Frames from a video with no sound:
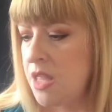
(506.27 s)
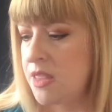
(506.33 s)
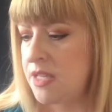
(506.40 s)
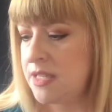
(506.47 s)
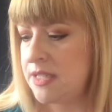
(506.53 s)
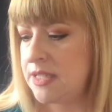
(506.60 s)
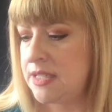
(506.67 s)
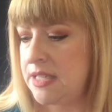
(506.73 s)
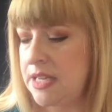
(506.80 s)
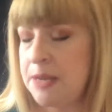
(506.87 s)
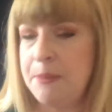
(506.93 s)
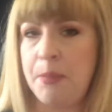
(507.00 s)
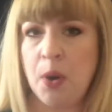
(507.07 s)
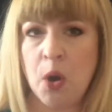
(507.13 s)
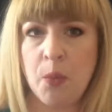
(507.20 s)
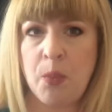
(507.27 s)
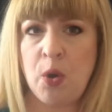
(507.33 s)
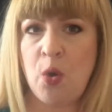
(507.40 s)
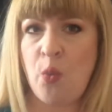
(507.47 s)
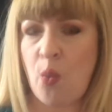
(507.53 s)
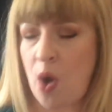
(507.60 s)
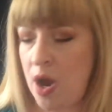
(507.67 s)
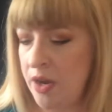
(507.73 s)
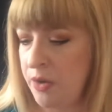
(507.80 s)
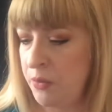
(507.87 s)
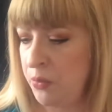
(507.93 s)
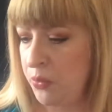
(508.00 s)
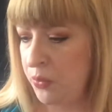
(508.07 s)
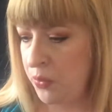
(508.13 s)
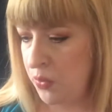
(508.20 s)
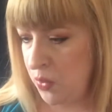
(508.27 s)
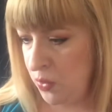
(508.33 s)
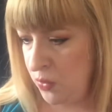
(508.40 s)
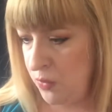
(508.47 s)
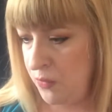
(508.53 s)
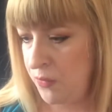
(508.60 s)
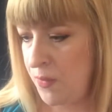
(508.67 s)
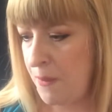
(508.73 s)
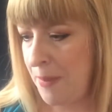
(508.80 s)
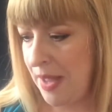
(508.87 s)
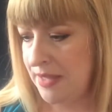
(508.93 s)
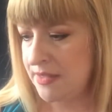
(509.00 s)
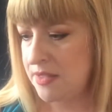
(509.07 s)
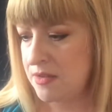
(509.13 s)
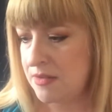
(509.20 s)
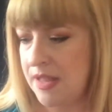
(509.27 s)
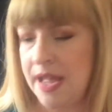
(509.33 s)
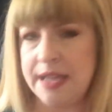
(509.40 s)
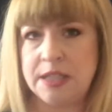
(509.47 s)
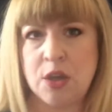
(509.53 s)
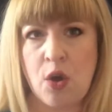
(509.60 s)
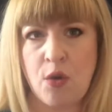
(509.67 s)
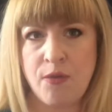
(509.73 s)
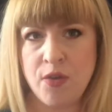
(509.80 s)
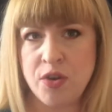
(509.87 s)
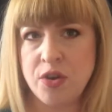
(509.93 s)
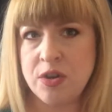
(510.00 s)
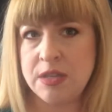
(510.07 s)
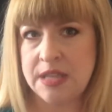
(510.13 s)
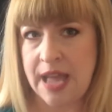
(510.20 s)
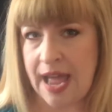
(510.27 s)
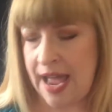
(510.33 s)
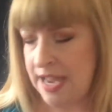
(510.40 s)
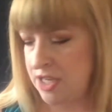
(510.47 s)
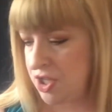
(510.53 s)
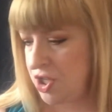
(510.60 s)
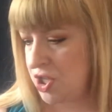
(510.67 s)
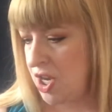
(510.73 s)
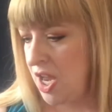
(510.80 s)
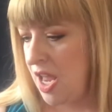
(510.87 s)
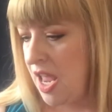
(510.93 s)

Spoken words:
this deep purple waterproof pencil glides over your lash